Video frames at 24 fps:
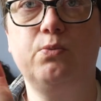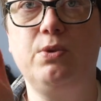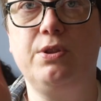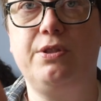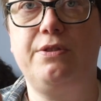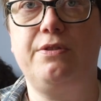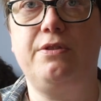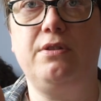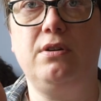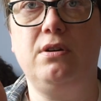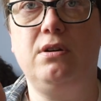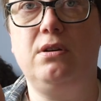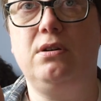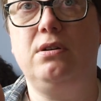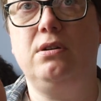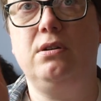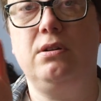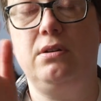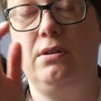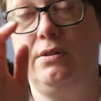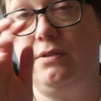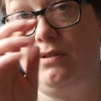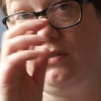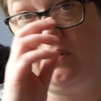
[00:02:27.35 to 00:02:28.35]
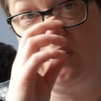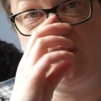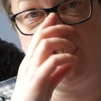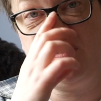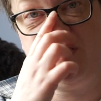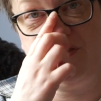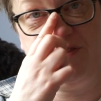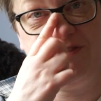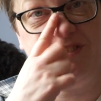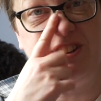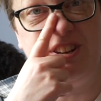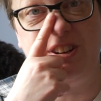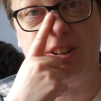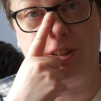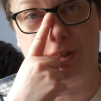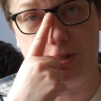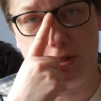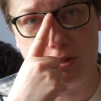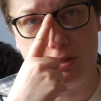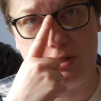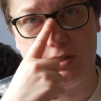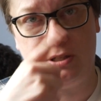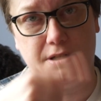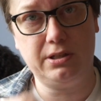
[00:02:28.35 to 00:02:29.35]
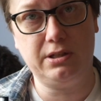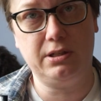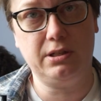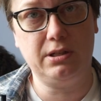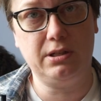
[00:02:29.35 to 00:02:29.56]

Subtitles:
with the finished